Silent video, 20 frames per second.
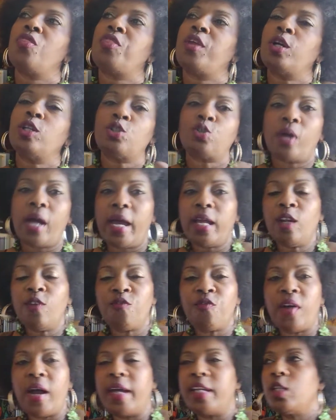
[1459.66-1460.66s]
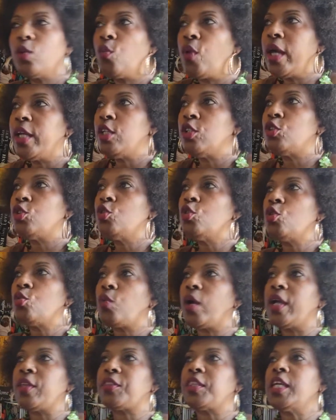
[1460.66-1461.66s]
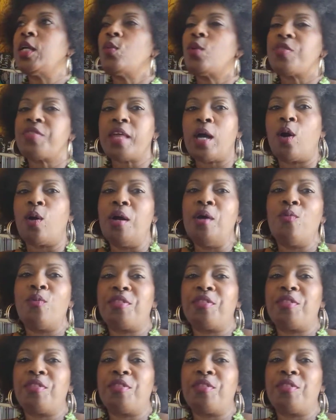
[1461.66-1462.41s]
they're trying to find a way to do the right thing without